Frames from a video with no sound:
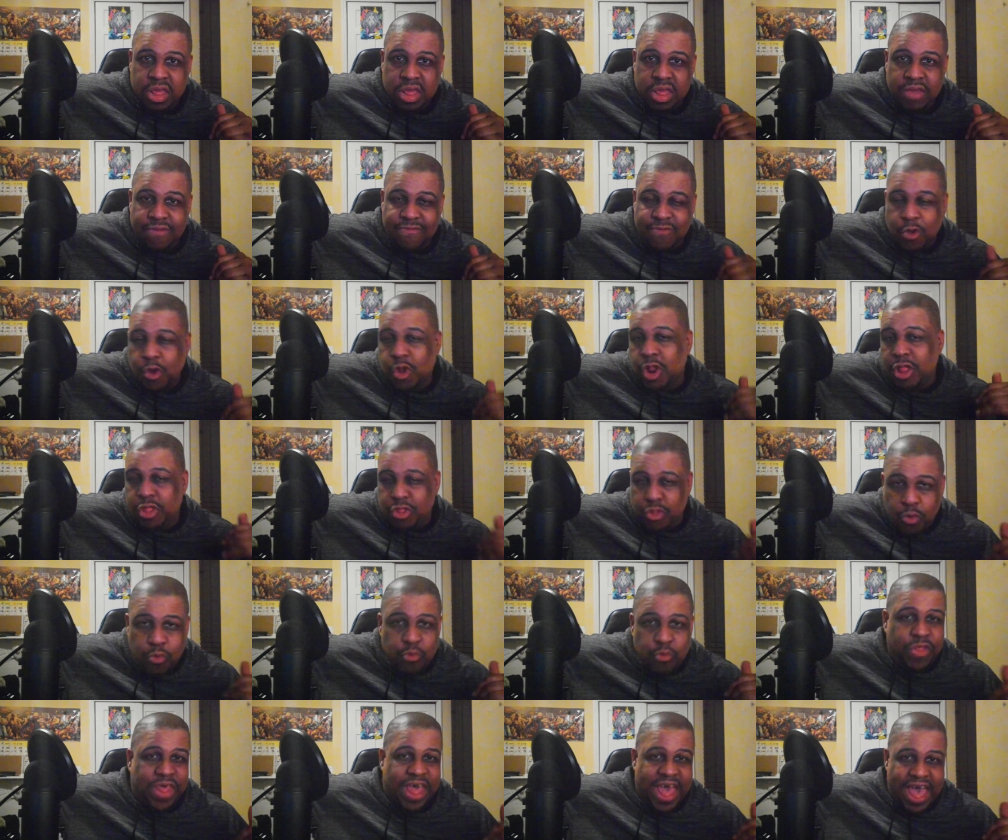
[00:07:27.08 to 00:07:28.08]
If you're going to
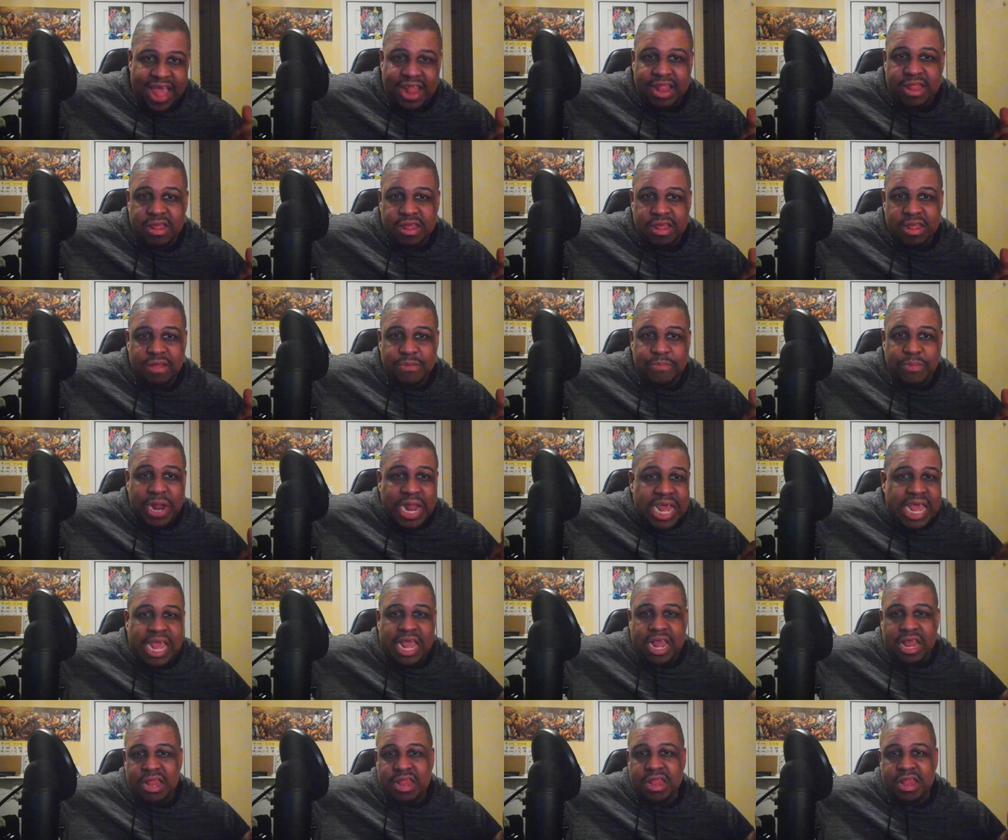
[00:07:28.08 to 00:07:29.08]
do that,
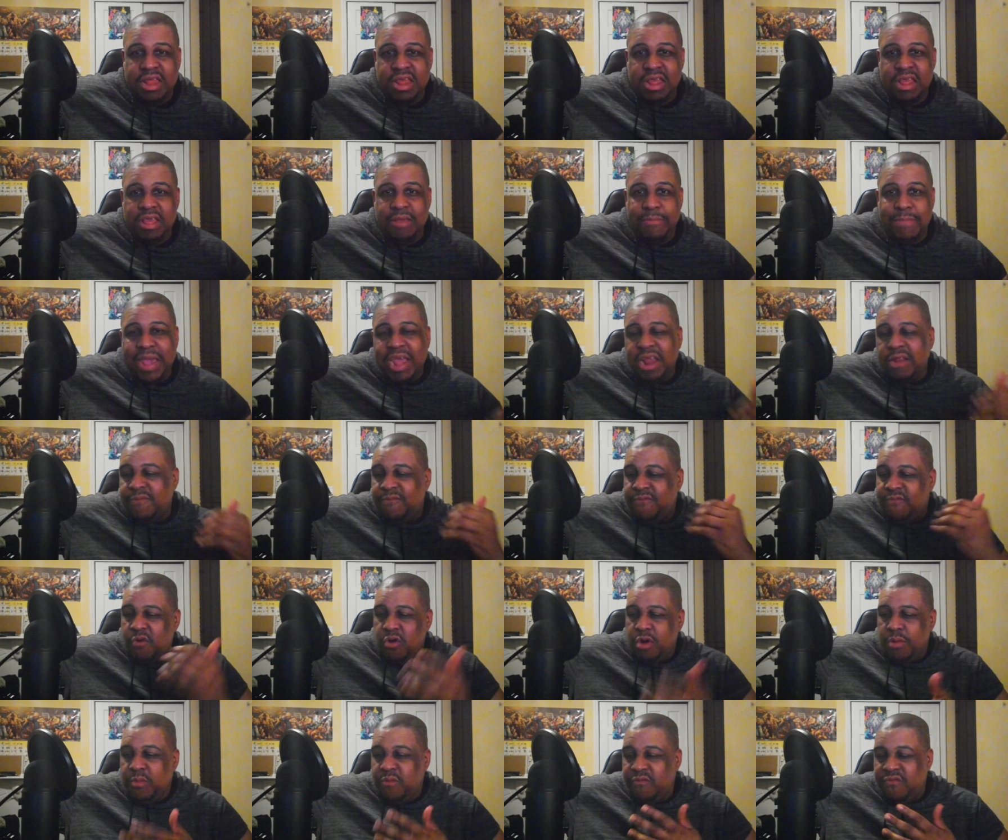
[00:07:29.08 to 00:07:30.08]
please make it
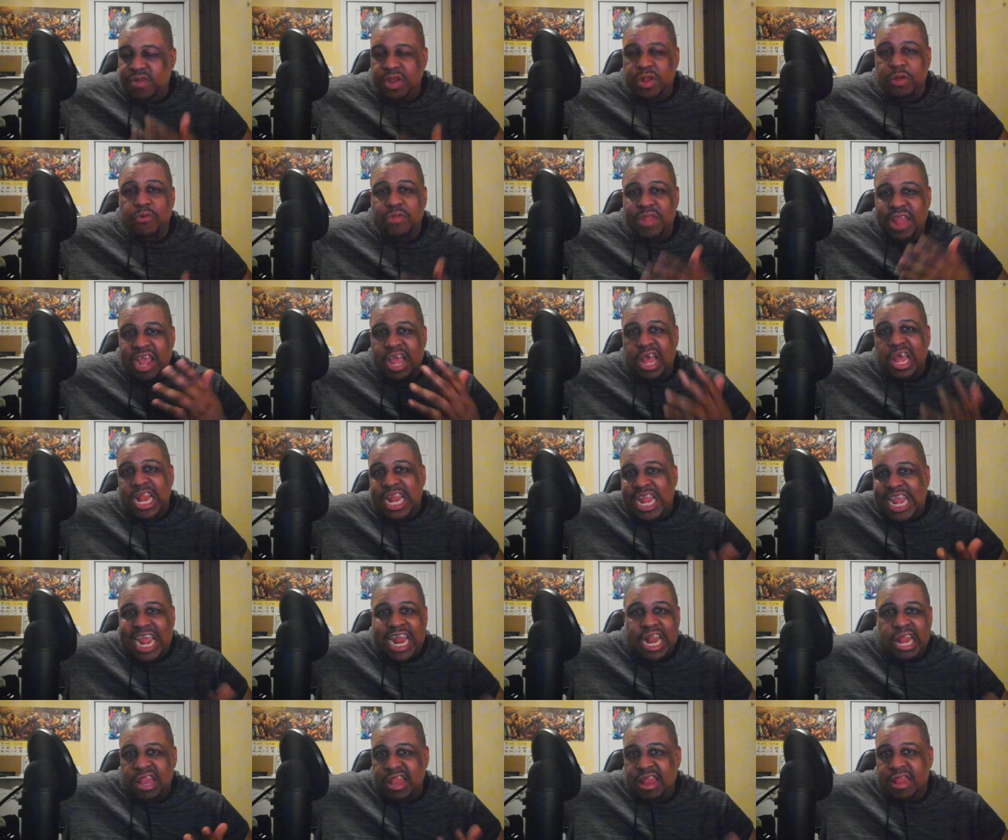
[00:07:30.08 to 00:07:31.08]
affordable for those that couldn't
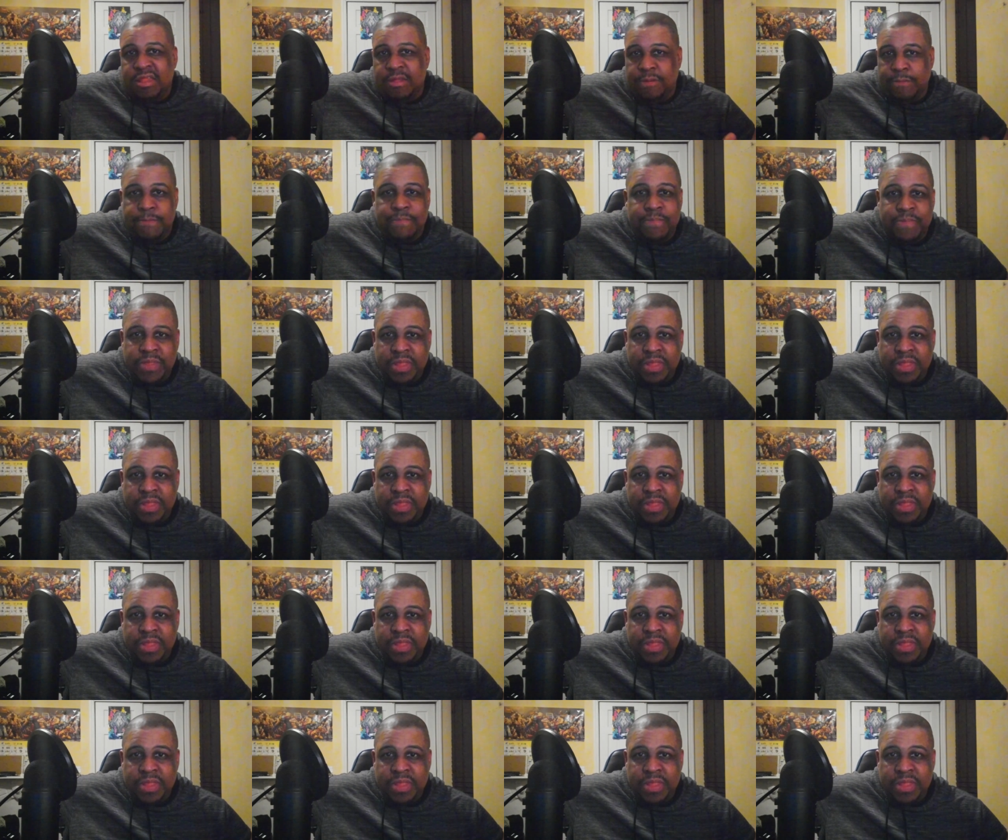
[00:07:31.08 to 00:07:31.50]
get a system.